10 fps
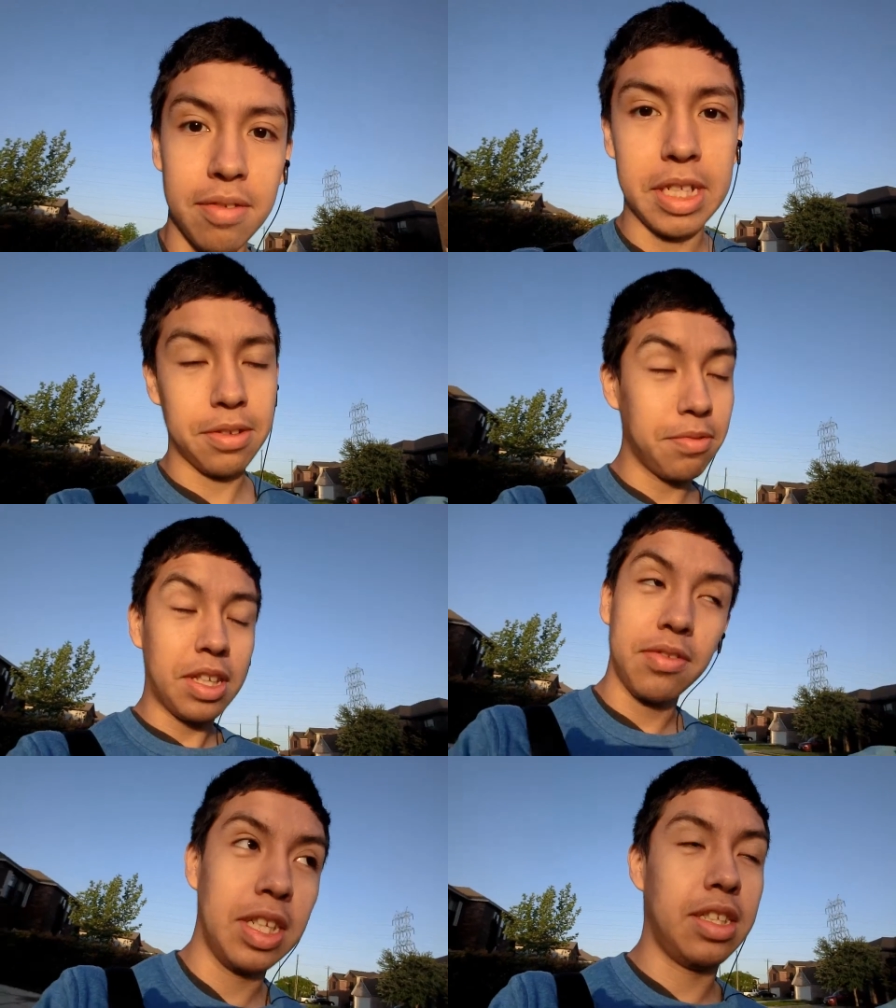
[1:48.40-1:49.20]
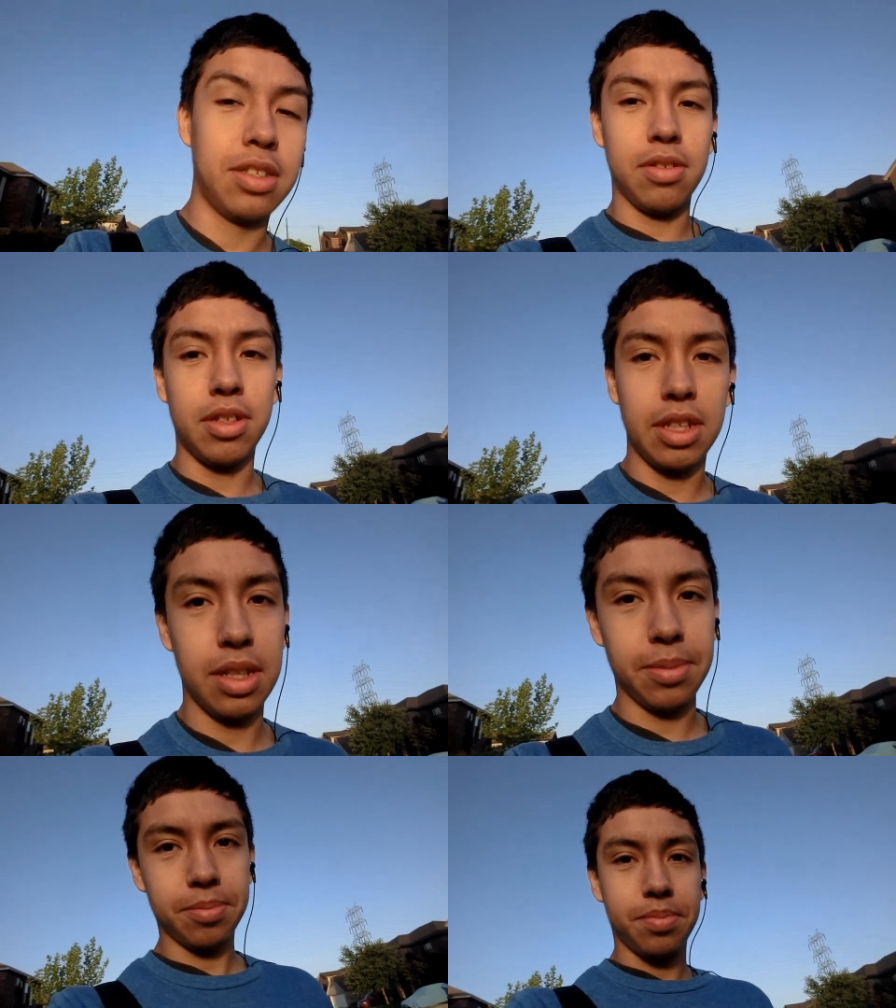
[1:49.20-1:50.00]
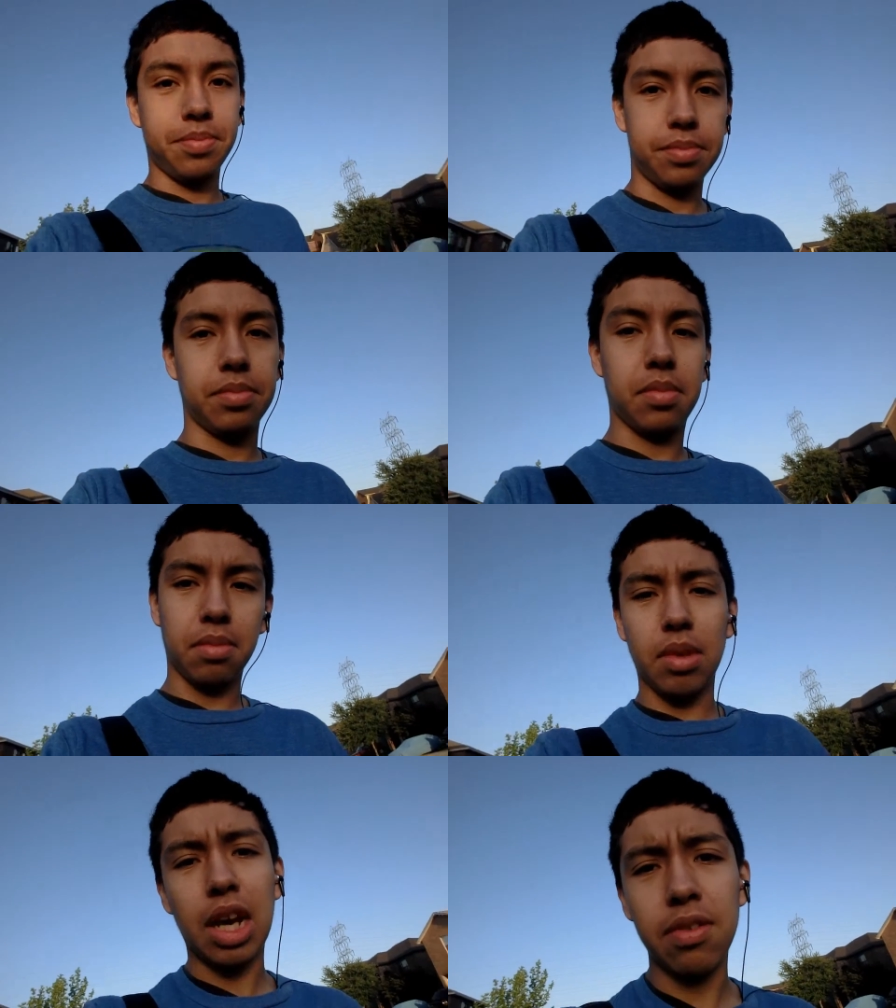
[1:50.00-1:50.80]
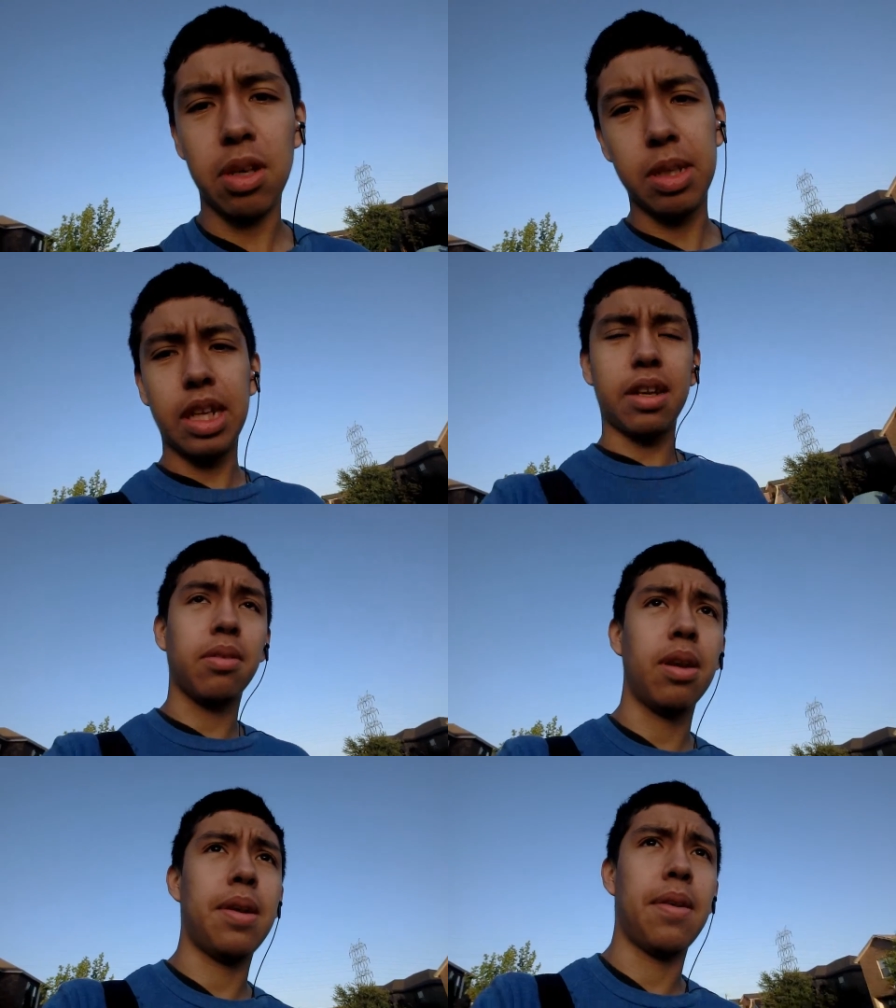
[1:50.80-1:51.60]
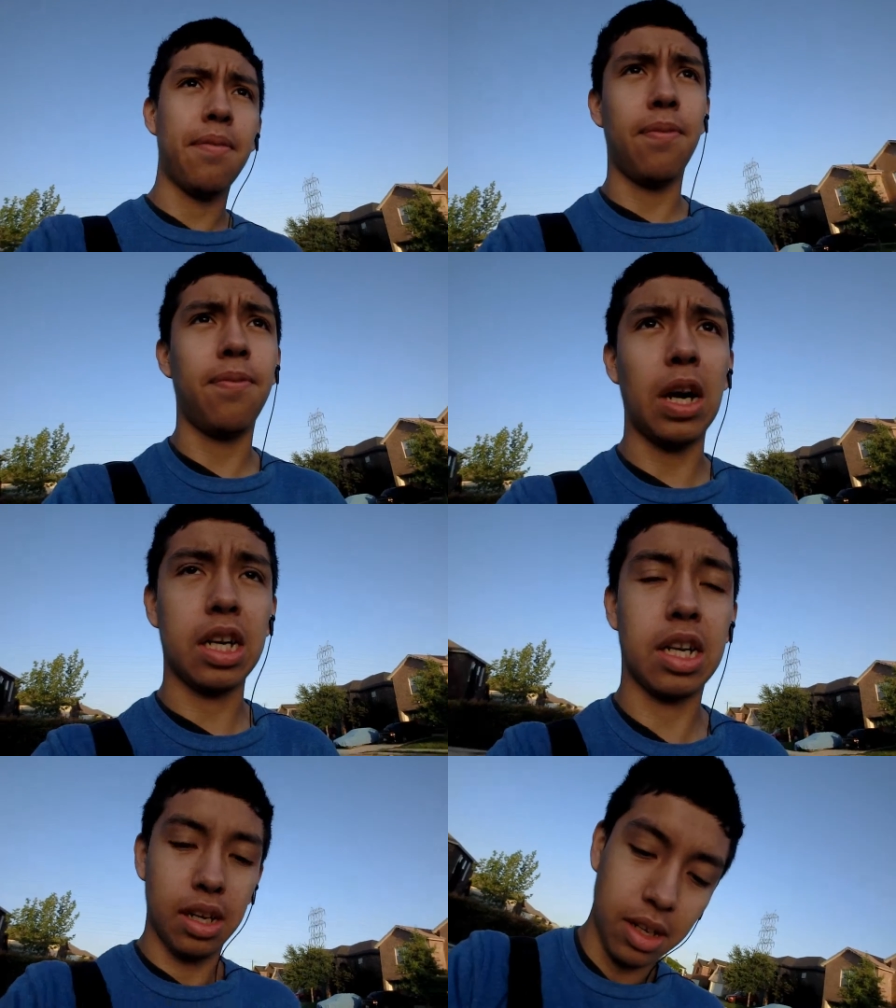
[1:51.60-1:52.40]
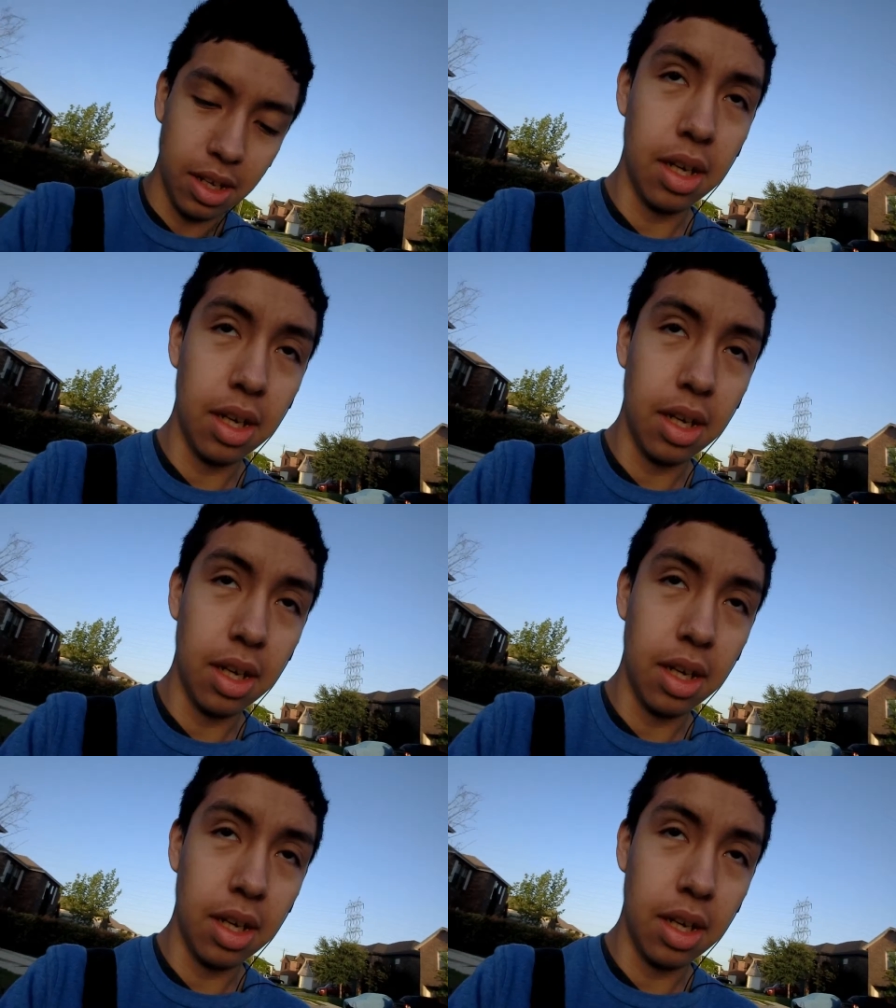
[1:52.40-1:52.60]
which I really, really enjoy. I have you upside down. Fuck.